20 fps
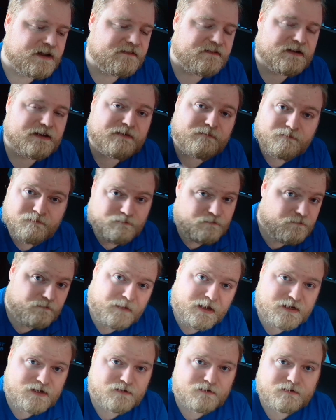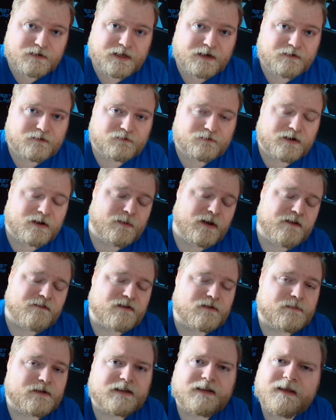I made you kind of stray away
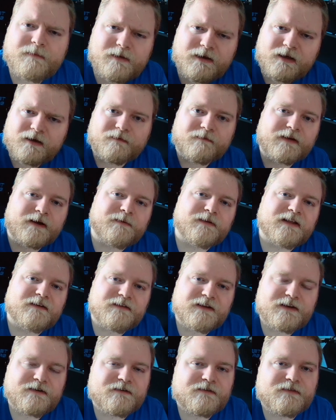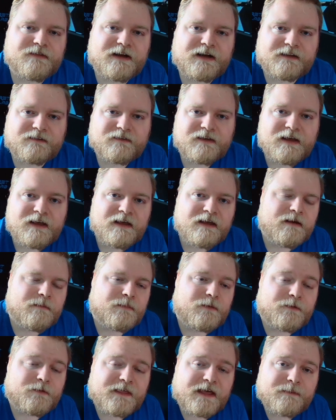from it? Let me know. I would love to hear your thoughts.
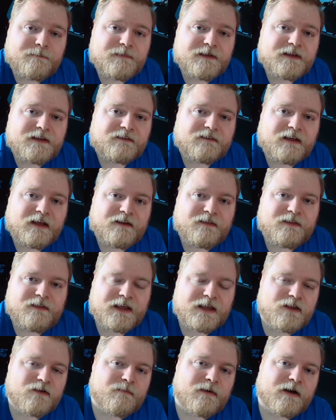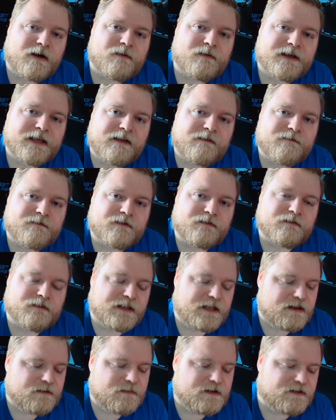But with that being said, thank you, Maono, again for
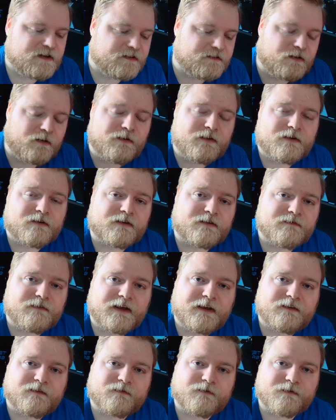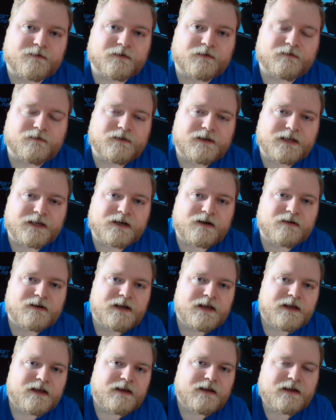letting me test out your device for this video.
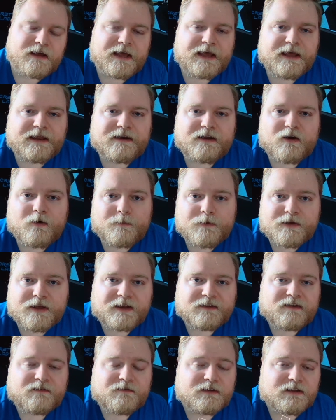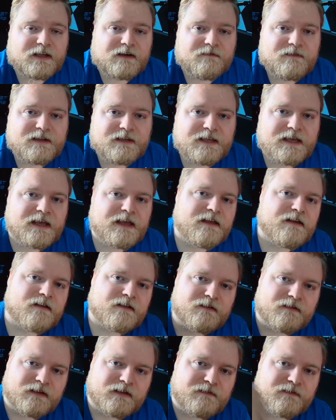And I hope you guys have a lovely day.
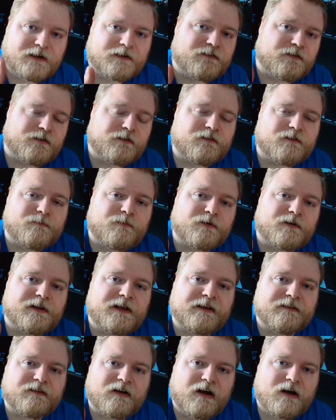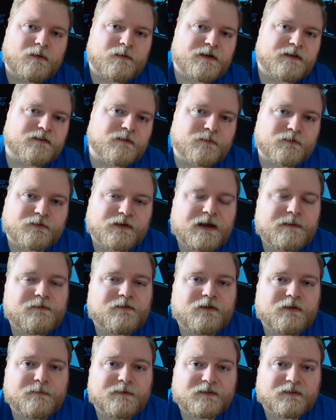Leave a like, share, support. As always, subscribe
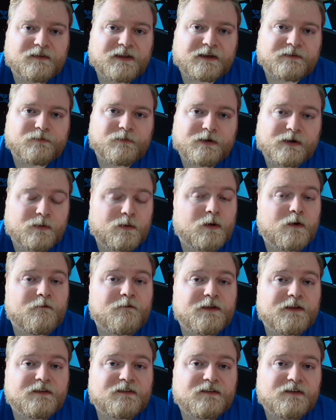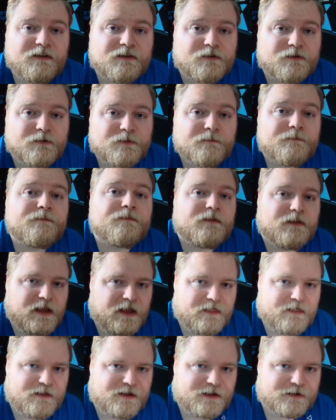so you don't miss the next one. And we'll hopefully see you
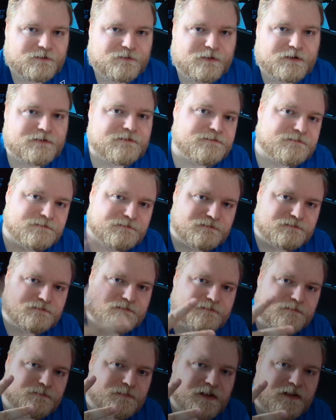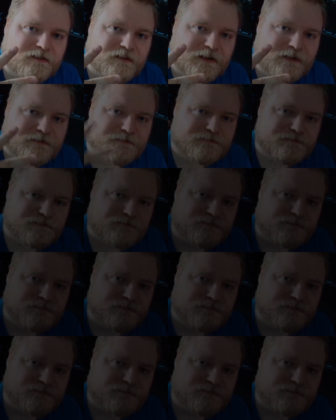in the next one. Peace out.